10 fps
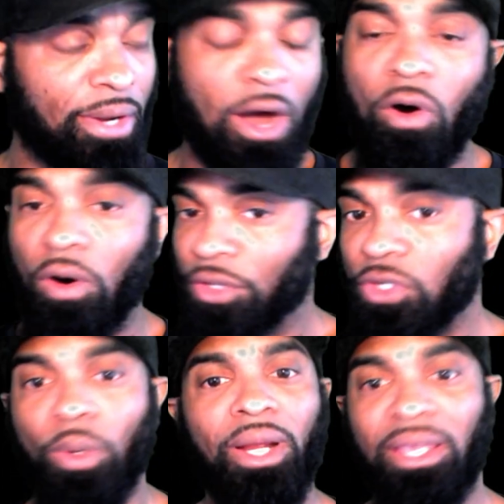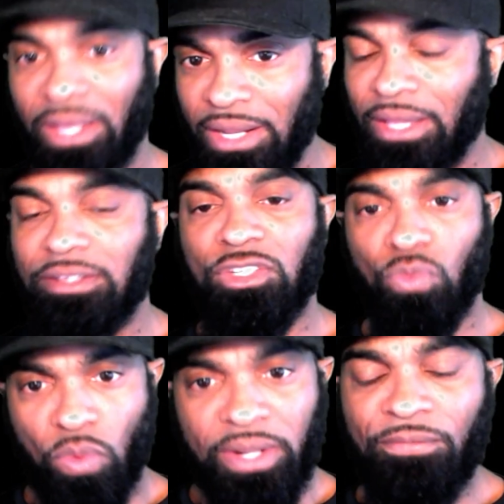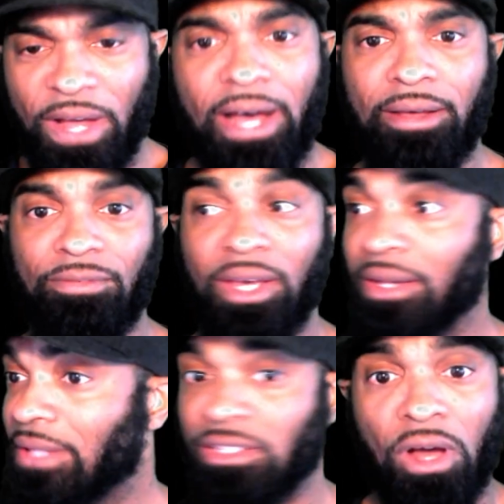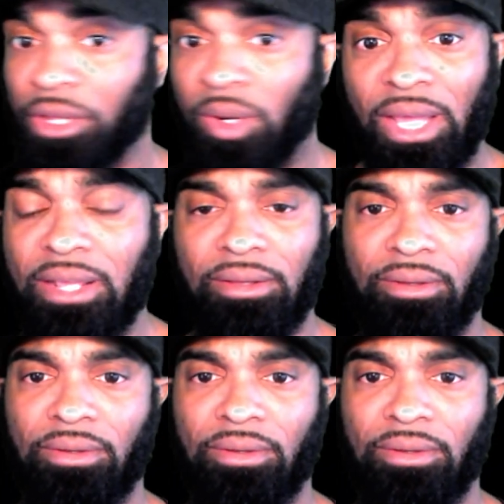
all you are getting is $25. That's all you're getting.